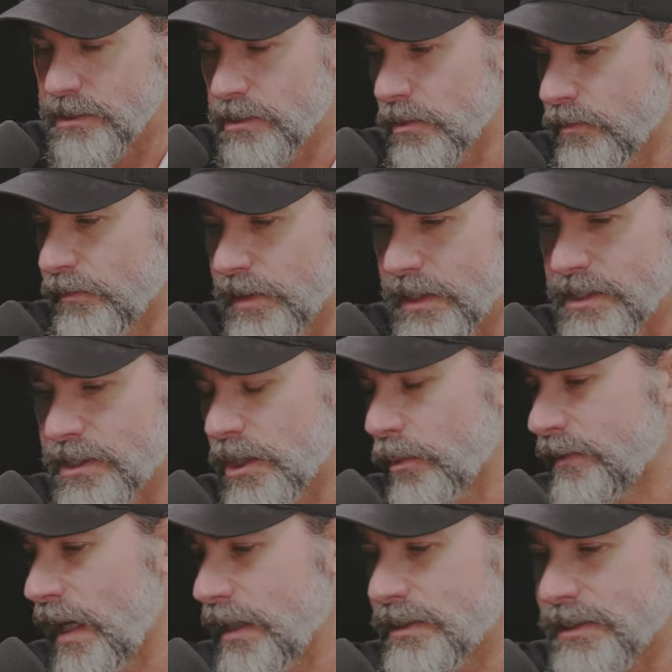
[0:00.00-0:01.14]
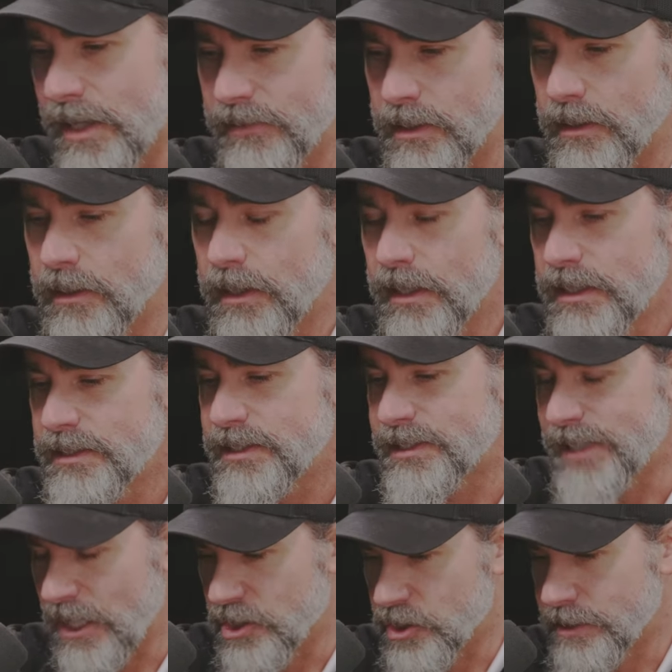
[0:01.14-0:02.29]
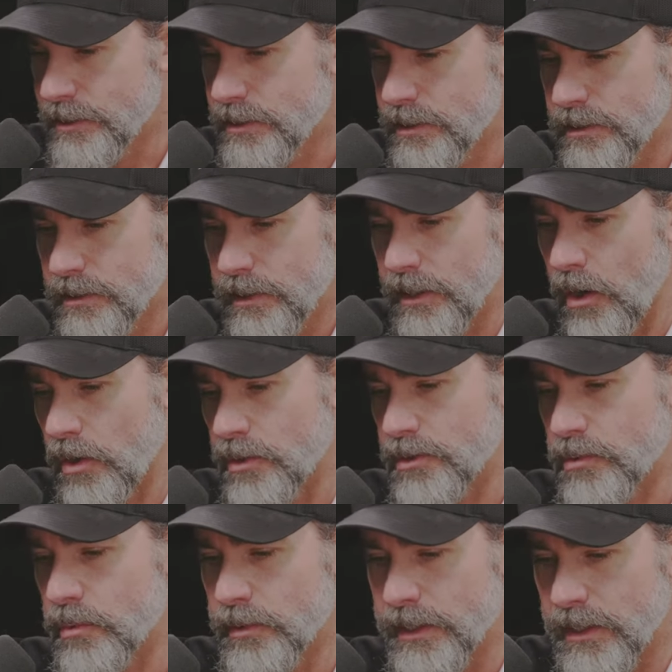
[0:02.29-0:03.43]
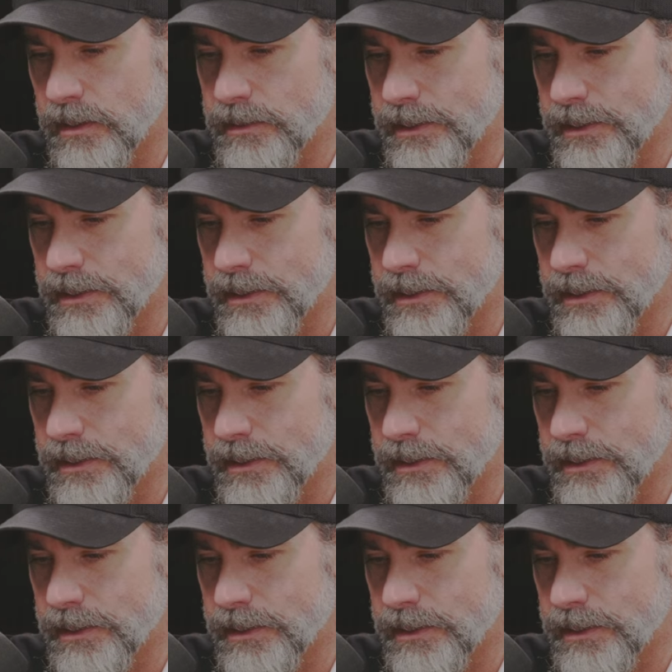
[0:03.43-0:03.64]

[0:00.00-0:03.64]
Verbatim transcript: So, this year we've got seven sessions in our school years.